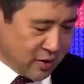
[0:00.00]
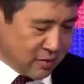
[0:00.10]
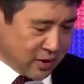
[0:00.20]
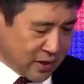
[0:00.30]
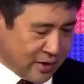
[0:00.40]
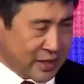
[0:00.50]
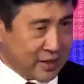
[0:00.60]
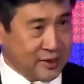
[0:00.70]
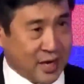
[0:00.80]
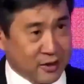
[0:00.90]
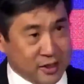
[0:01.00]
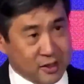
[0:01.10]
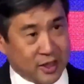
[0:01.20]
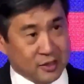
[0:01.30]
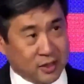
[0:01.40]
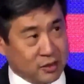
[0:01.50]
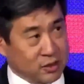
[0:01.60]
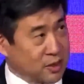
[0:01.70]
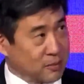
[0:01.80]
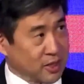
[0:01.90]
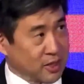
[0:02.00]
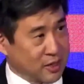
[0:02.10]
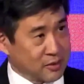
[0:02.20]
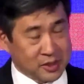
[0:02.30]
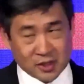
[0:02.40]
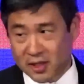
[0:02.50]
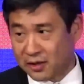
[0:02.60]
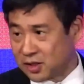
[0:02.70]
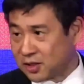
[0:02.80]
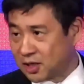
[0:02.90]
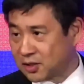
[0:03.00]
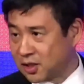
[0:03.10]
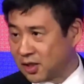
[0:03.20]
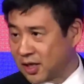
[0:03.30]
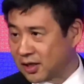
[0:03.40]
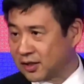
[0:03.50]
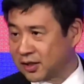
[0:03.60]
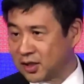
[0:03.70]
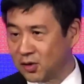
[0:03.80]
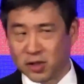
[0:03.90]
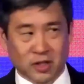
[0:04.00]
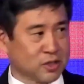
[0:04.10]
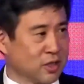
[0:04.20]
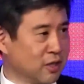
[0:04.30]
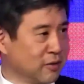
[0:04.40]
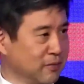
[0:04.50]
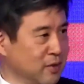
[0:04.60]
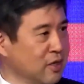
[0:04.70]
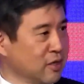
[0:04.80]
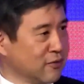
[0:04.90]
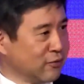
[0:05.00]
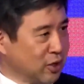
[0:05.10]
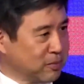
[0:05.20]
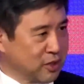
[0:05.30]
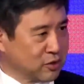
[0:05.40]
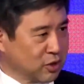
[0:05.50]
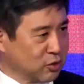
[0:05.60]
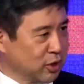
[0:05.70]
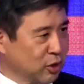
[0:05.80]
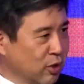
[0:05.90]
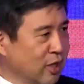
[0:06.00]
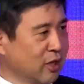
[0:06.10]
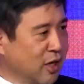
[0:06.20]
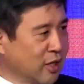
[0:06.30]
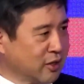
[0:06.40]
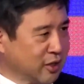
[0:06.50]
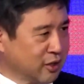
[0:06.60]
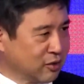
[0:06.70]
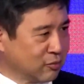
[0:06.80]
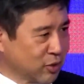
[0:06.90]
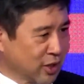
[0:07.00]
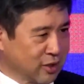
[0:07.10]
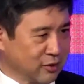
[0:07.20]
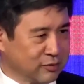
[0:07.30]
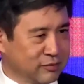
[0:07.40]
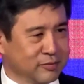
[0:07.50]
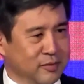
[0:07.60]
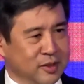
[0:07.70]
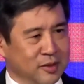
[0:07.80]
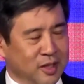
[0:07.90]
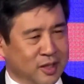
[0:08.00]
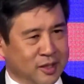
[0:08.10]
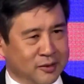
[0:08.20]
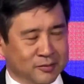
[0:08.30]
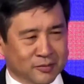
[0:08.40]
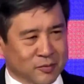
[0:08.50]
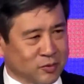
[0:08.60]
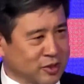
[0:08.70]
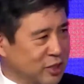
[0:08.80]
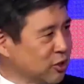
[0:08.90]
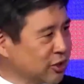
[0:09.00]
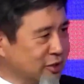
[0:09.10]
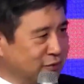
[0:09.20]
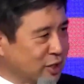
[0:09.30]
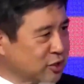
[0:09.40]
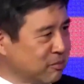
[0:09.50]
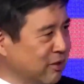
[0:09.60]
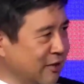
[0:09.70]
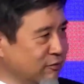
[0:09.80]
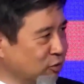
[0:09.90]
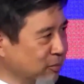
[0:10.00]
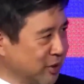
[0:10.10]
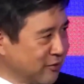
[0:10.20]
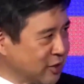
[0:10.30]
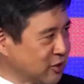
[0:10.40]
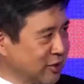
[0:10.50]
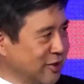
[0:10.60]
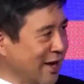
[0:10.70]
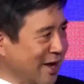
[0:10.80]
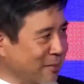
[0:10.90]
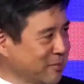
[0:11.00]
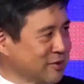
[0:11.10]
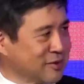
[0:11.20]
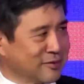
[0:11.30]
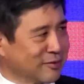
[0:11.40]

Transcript: But I think Southeast Asia, some of the economies in Southeast Asia, like Indonesia, Philippines, are doing quite a lot in kind of digital innovation, platform innovation, apps,